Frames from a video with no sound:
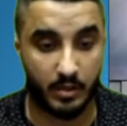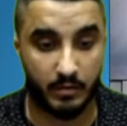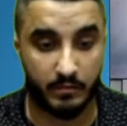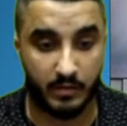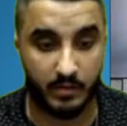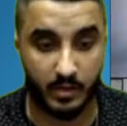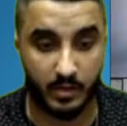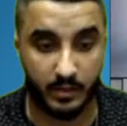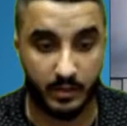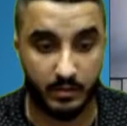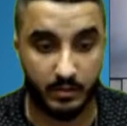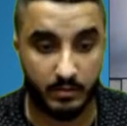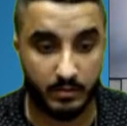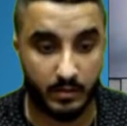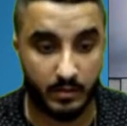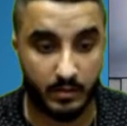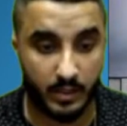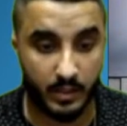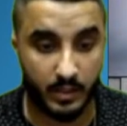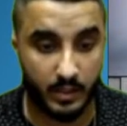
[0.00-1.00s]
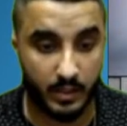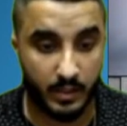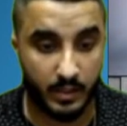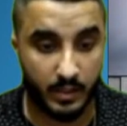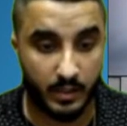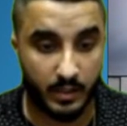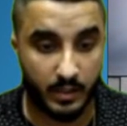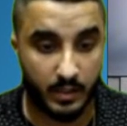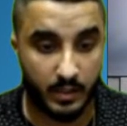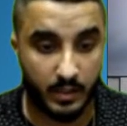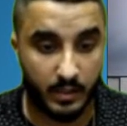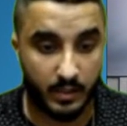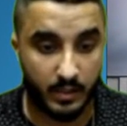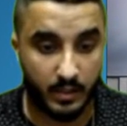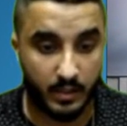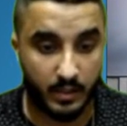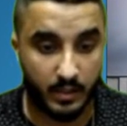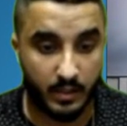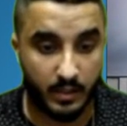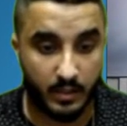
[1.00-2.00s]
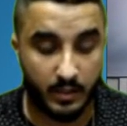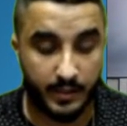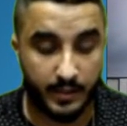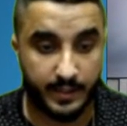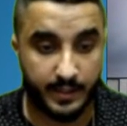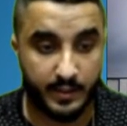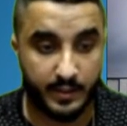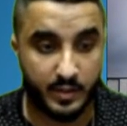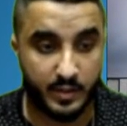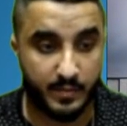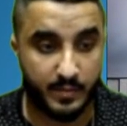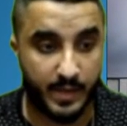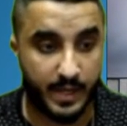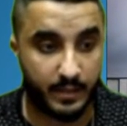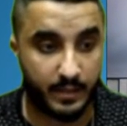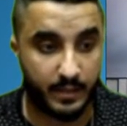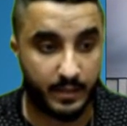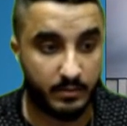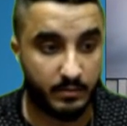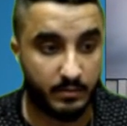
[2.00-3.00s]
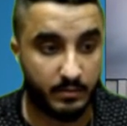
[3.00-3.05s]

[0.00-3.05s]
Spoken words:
front end. Click inspect.